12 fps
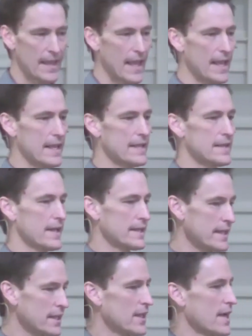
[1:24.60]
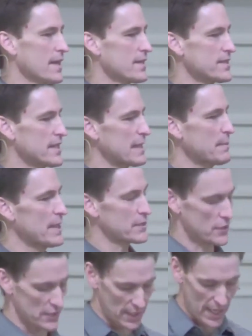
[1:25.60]
And I get a lot of the same
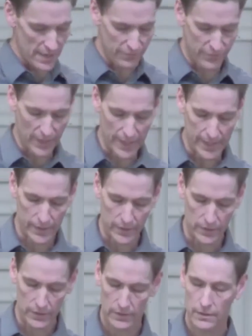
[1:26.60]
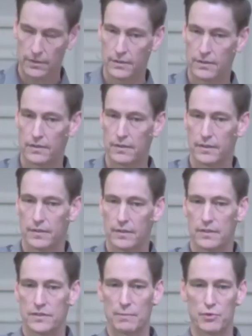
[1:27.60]
answers. A lot of fire,
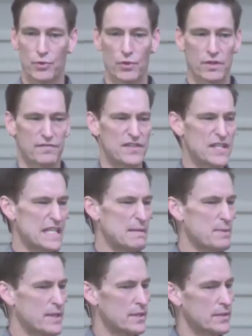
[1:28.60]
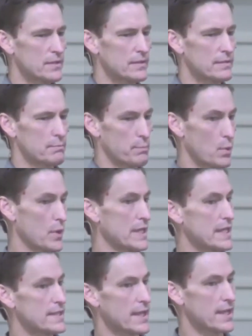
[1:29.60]
some sort of demon,
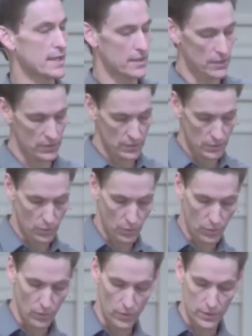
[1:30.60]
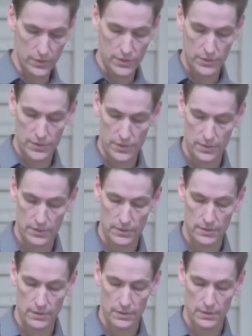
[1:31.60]
pointy tail, horns,
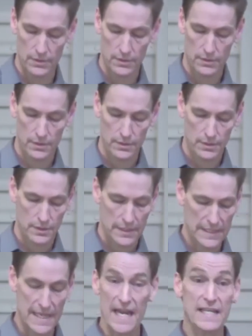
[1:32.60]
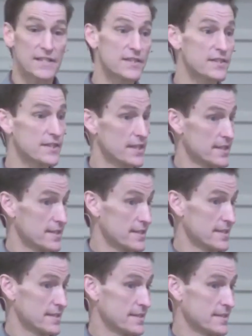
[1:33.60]
gates
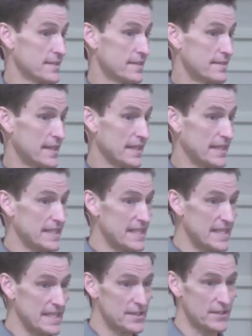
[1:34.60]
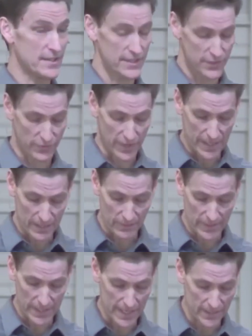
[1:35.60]
that lead into this
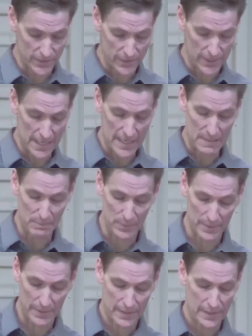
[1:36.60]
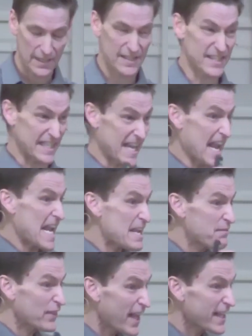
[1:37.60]
fiery hellscape. It's a
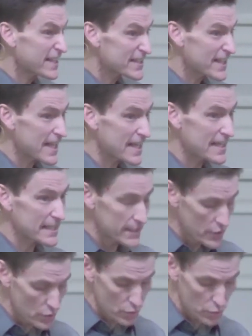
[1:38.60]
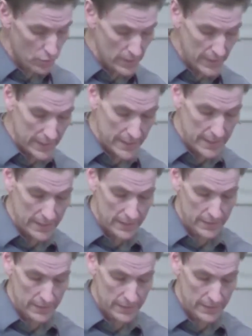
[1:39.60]
cave-like setting usually.